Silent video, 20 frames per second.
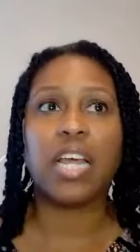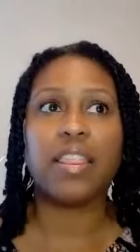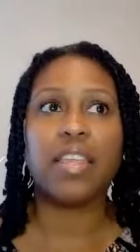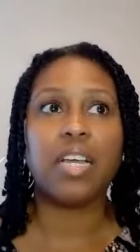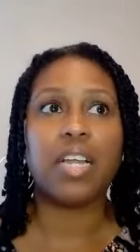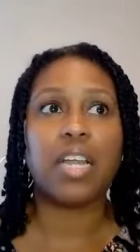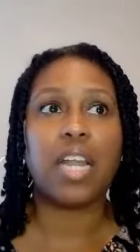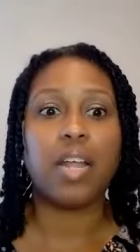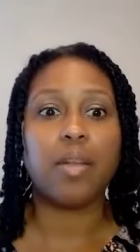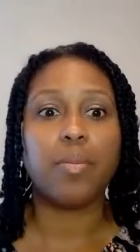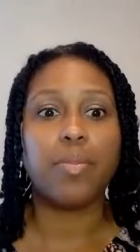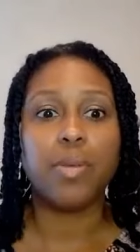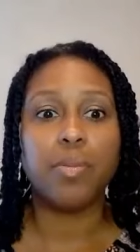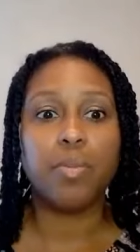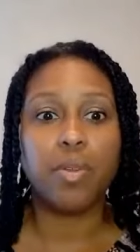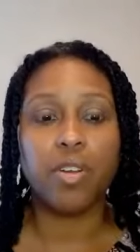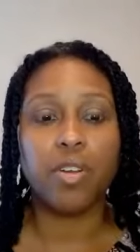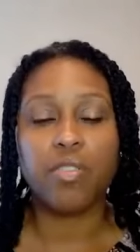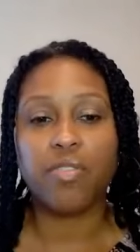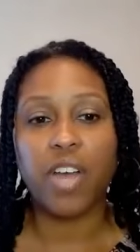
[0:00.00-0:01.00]
I think a lot of
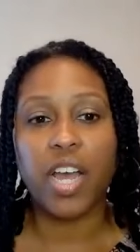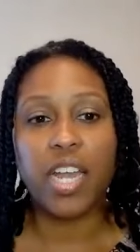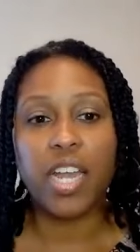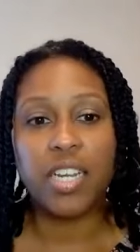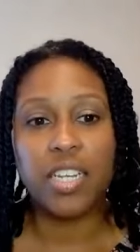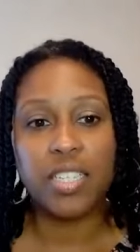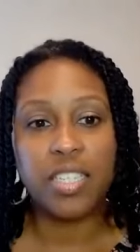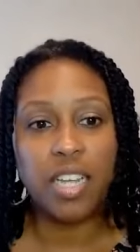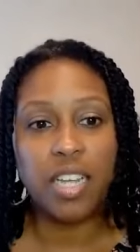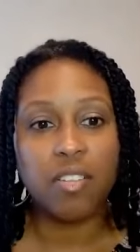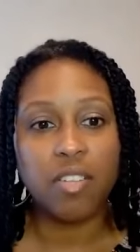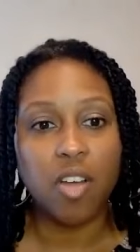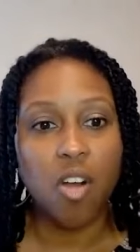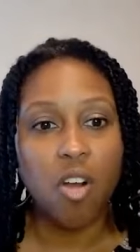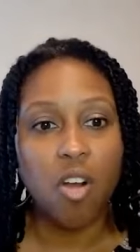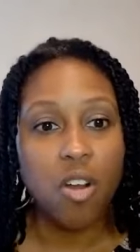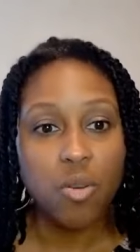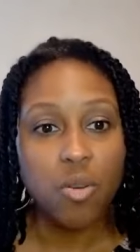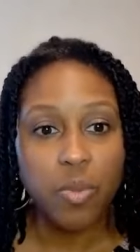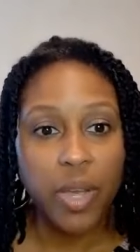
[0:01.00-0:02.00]
people are finding this out the
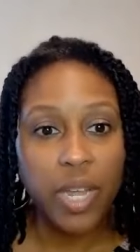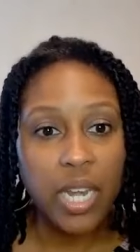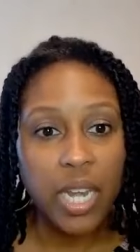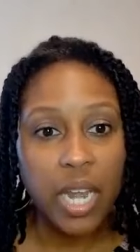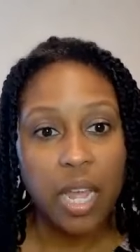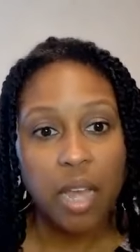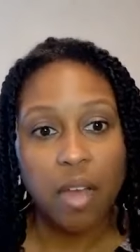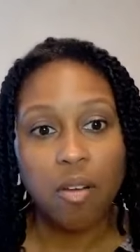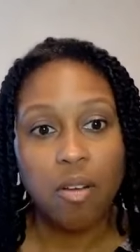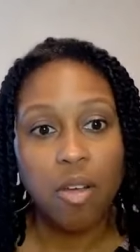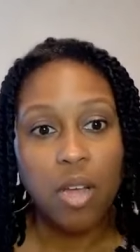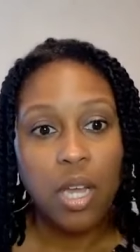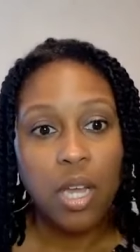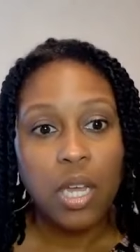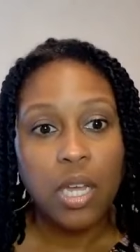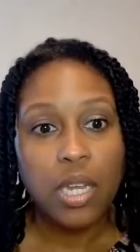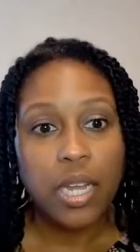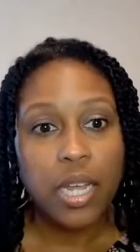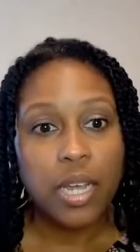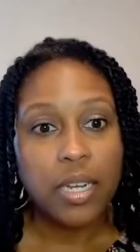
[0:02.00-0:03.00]
hard way now.
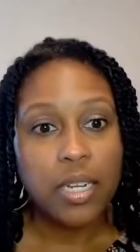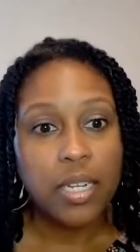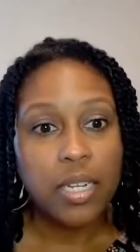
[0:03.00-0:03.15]
Now mm-hmm.